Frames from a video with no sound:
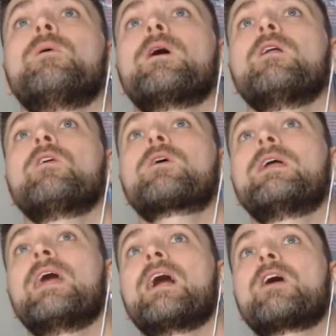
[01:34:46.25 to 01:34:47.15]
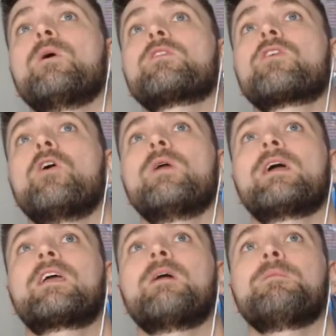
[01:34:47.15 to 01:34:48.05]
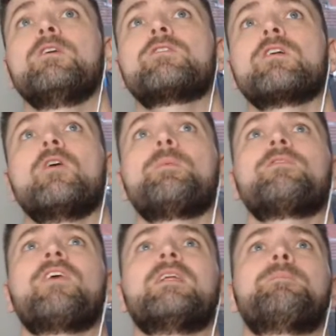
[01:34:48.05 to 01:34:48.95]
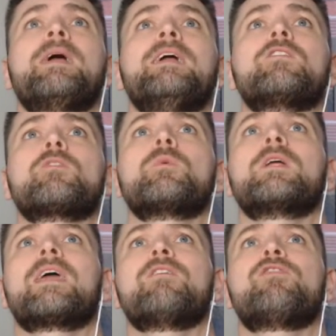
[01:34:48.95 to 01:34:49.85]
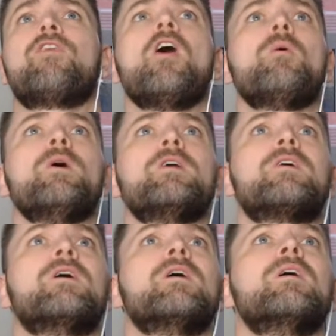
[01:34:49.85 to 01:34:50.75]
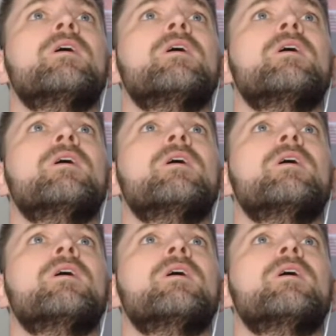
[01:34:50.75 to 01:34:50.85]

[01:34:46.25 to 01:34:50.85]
Oh, we got lucky there. Go on, Tony. Can we use the look? But Van de Beek doesn't want to get forward.